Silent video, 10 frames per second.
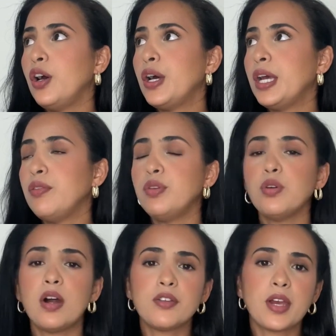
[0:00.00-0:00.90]
If you
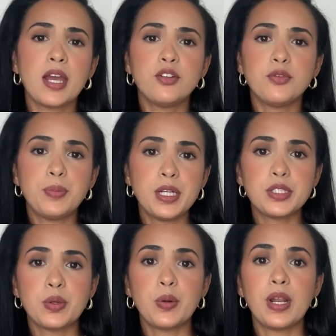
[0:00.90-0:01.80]
are the kind of
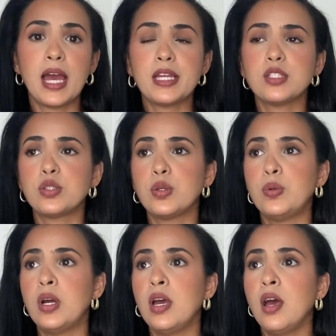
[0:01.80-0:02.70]
person who likes to
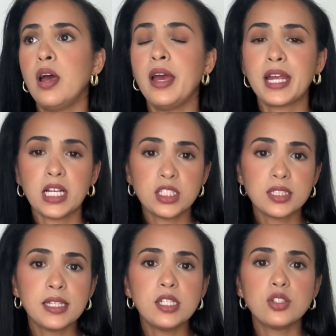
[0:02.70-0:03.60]
catch
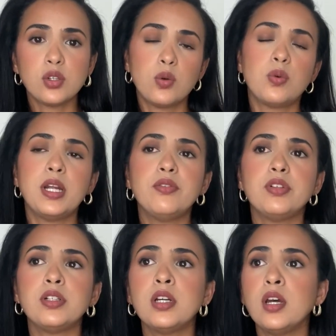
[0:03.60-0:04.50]
attention or
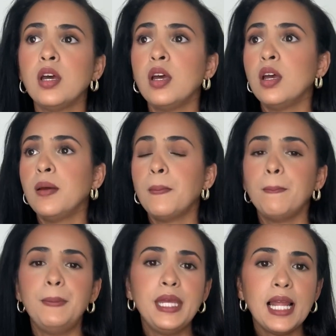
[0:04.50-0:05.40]
whatever,
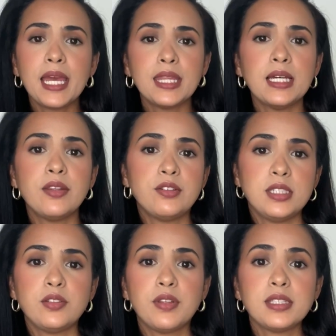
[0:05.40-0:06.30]
be like that the
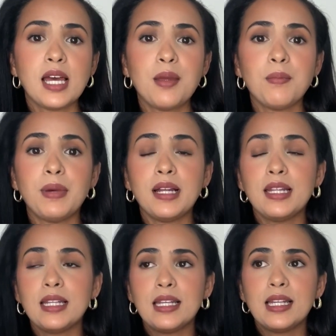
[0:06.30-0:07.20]
rest of the time. But
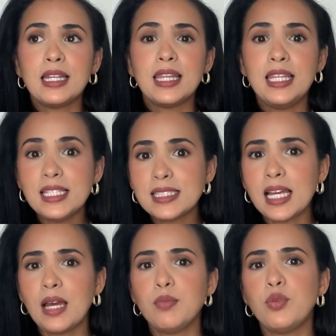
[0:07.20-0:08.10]
this
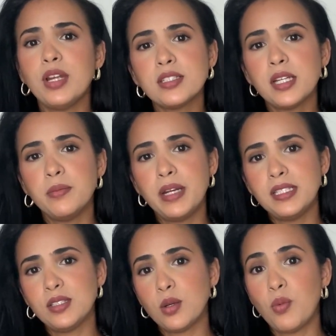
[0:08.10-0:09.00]
time we are celebrating
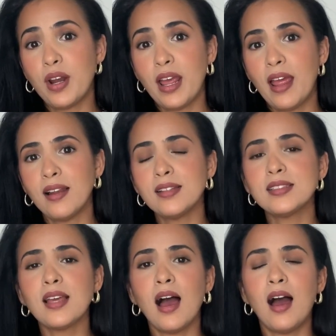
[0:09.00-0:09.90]
someone else,
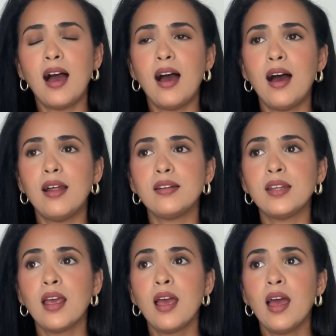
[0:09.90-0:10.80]
and
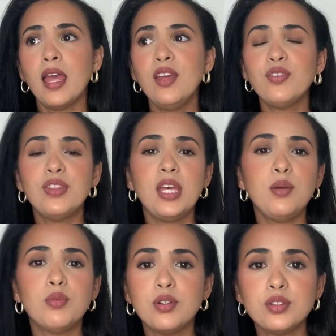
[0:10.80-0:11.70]
if they
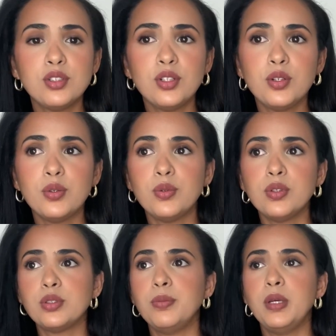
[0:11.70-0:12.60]
want you
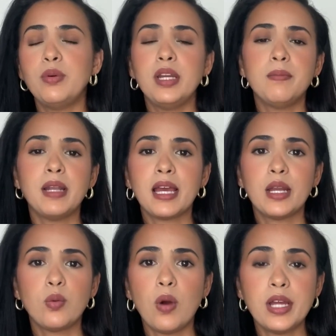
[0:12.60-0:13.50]
to be wearing black
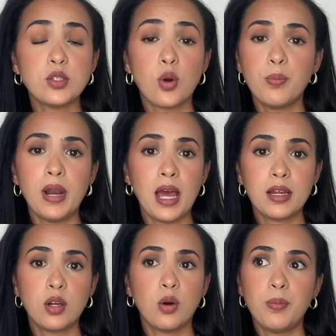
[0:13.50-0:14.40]
and white, or
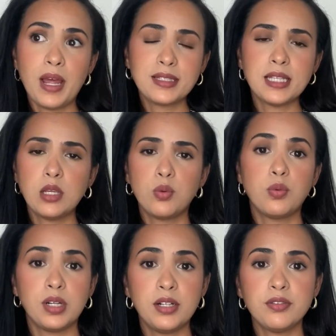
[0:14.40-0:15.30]
black tie, or
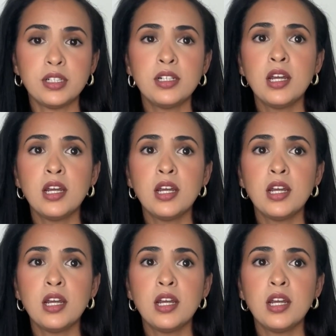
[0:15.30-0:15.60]
whatever,